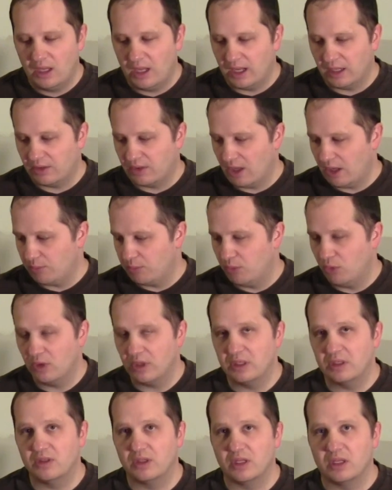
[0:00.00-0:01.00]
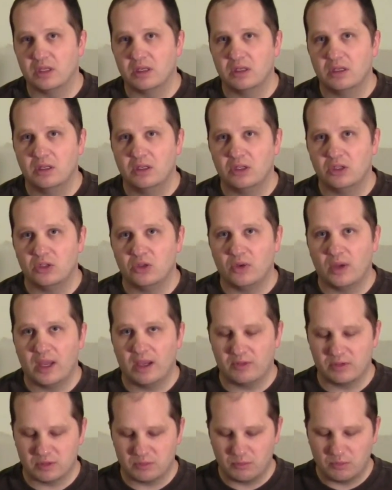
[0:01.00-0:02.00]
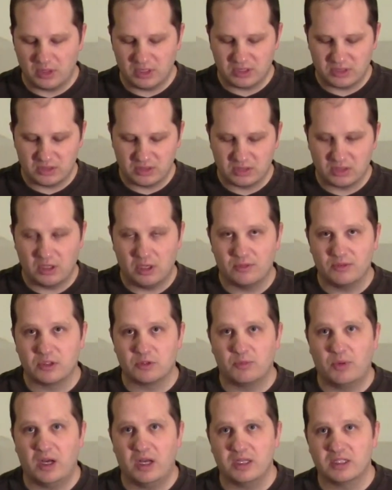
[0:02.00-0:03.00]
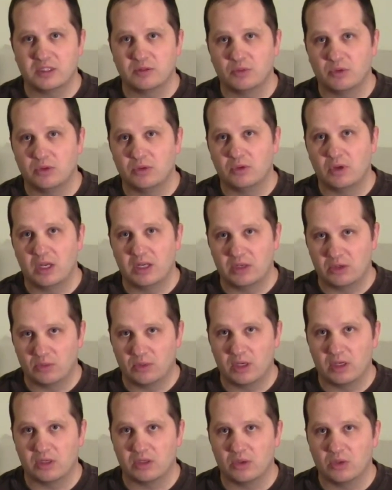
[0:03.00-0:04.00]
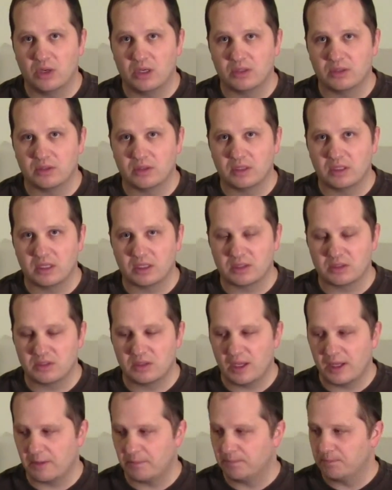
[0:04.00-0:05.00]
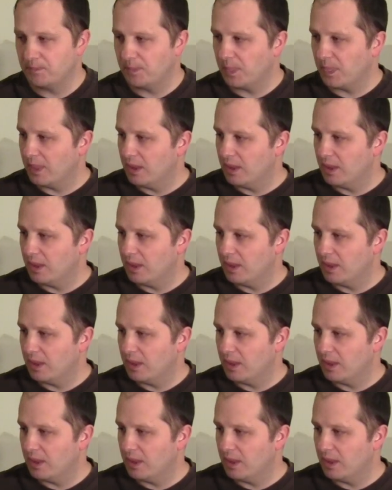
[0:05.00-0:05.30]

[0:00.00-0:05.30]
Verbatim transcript: at that point then, you have as much dissolved as possible and you're ready to go on to the next step.